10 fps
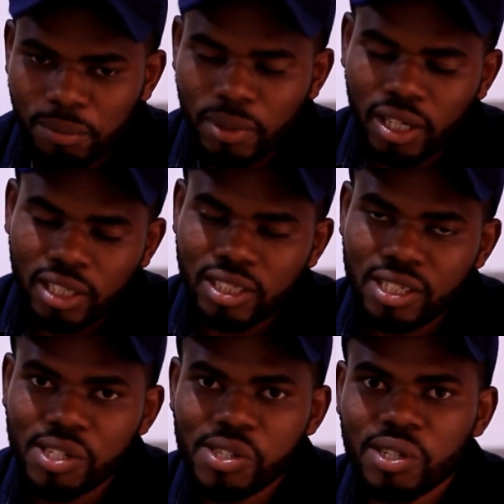at
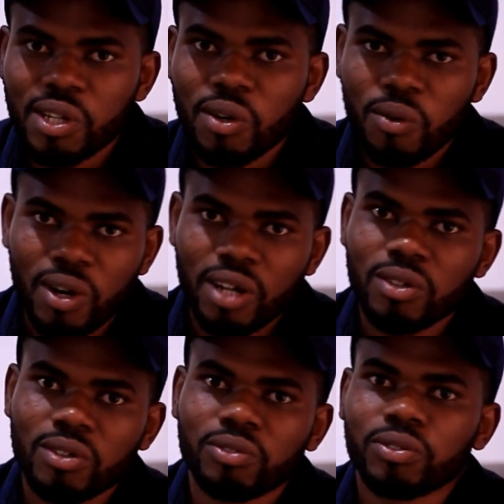least one
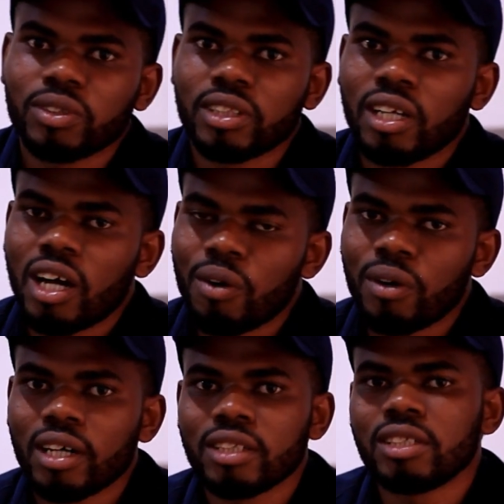of the
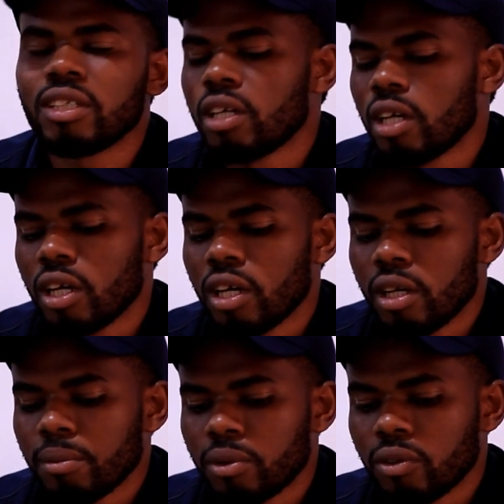award
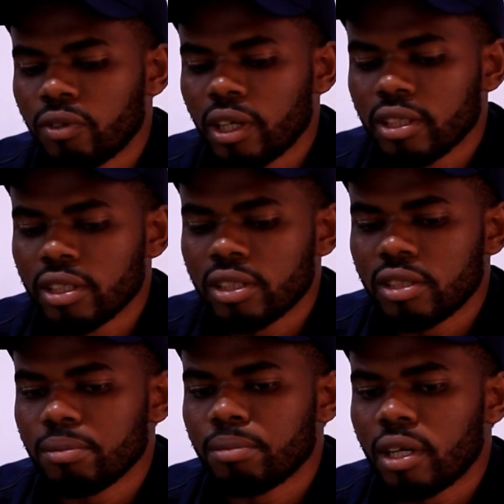provided
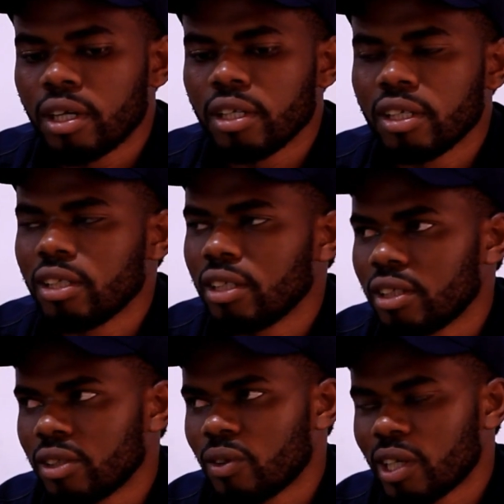by
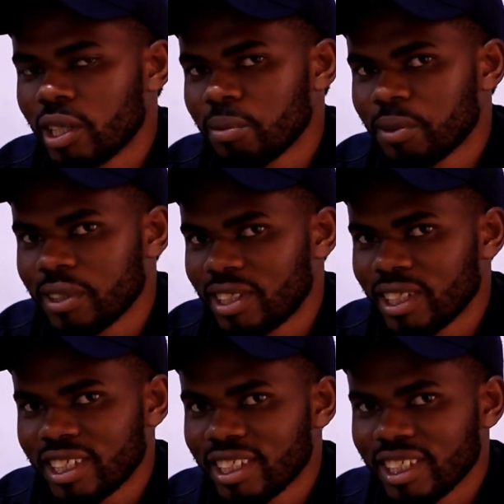Rwanda
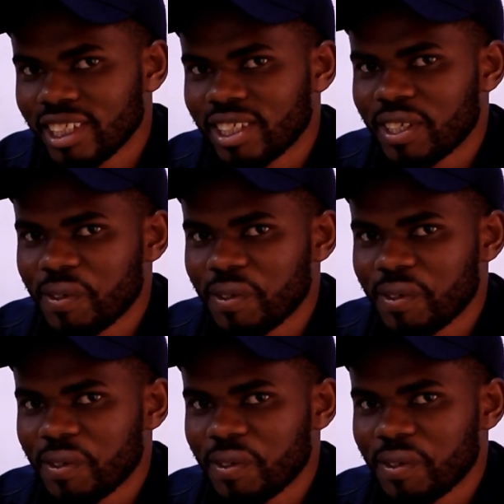Polytechnic.